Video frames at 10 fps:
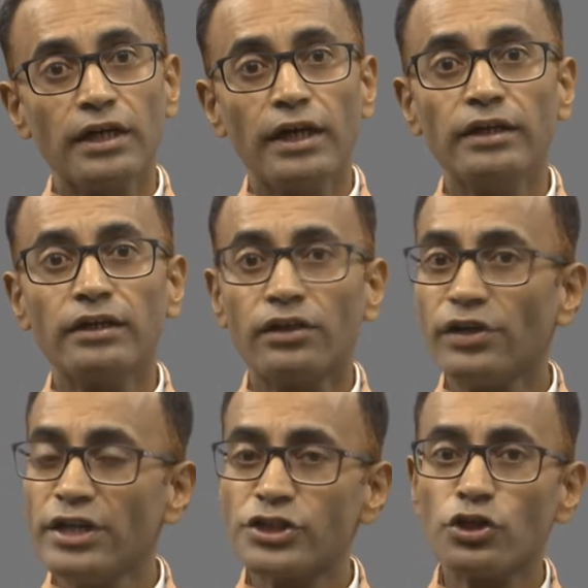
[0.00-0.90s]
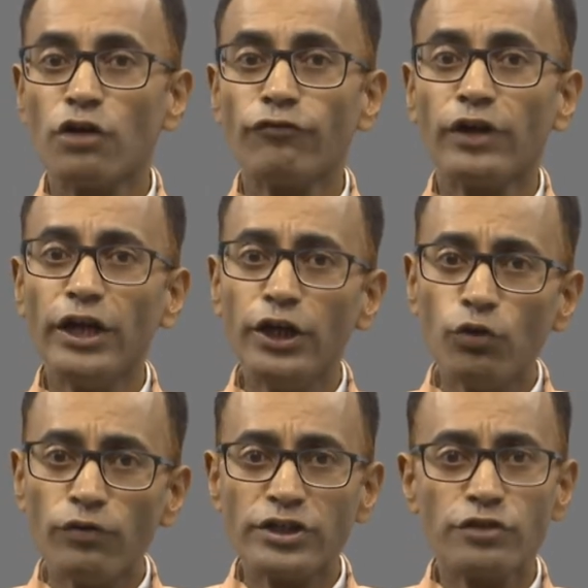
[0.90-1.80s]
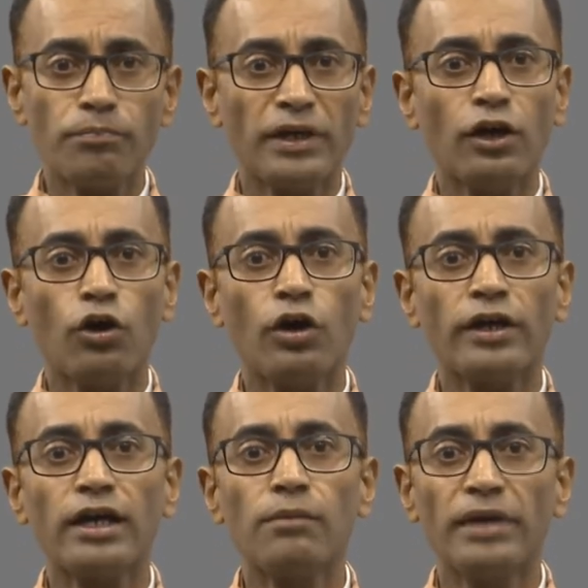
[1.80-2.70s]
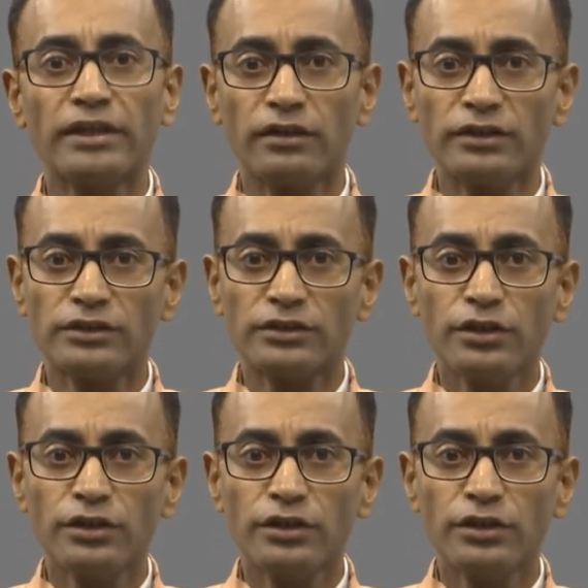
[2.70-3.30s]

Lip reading: in creation of innovative pedagogical methods